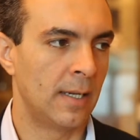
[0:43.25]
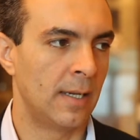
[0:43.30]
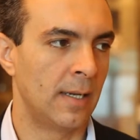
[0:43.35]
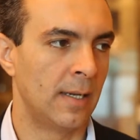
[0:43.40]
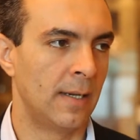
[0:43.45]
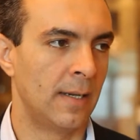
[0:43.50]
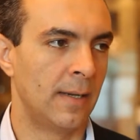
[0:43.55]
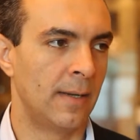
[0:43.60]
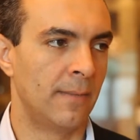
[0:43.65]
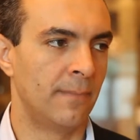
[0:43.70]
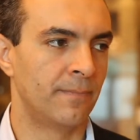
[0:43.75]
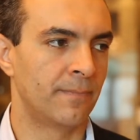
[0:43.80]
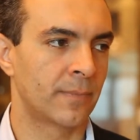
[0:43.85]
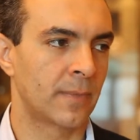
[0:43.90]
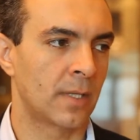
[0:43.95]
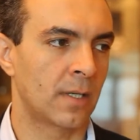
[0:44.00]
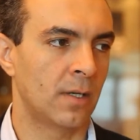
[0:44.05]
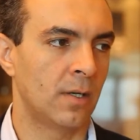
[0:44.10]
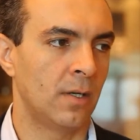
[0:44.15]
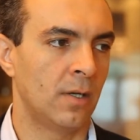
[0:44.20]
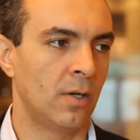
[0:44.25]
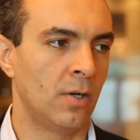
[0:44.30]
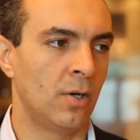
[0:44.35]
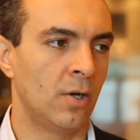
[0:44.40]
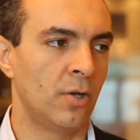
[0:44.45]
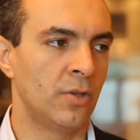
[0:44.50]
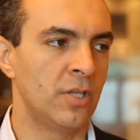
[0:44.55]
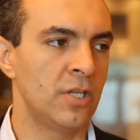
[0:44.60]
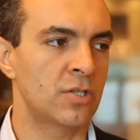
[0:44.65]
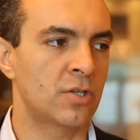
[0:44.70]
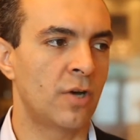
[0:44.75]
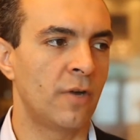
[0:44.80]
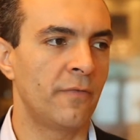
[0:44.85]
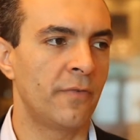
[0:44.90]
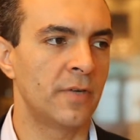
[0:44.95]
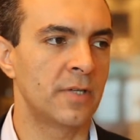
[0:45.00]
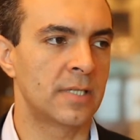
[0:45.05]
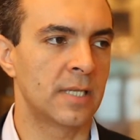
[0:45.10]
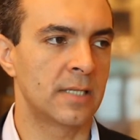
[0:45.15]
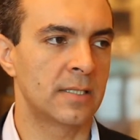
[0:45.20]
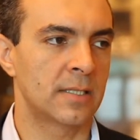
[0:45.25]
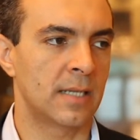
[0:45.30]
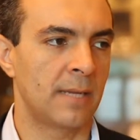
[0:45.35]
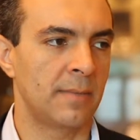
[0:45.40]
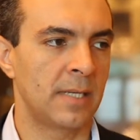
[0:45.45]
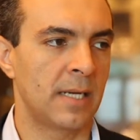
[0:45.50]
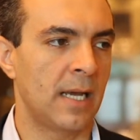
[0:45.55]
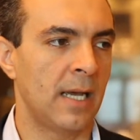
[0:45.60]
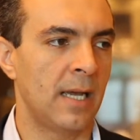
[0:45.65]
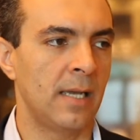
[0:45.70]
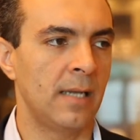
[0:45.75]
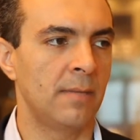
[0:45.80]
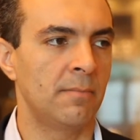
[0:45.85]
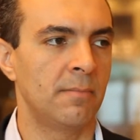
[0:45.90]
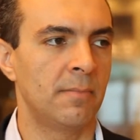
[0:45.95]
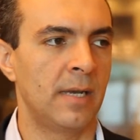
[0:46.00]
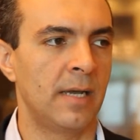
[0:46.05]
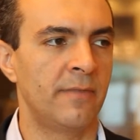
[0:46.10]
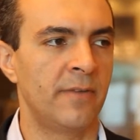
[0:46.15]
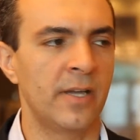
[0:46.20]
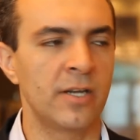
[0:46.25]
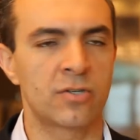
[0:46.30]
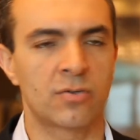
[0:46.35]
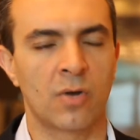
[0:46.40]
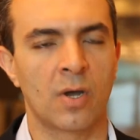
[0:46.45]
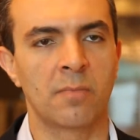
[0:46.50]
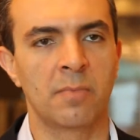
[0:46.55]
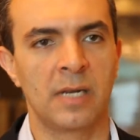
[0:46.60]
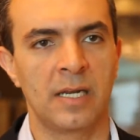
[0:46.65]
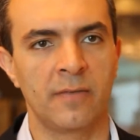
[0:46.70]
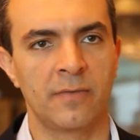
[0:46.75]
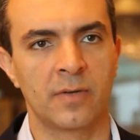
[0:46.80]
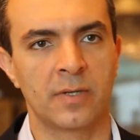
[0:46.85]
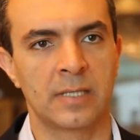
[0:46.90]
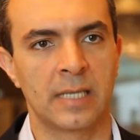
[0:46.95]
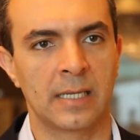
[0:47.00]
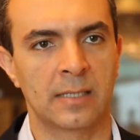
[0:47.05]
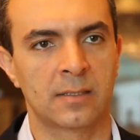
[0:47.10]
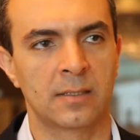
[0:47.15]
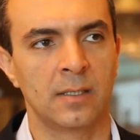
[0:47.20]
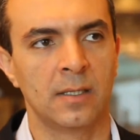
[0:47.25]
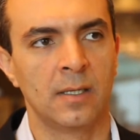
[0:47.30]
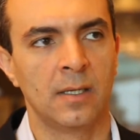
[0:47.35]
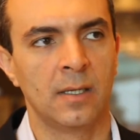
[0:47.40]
On these conferences, I mean, I'm a very strong believer that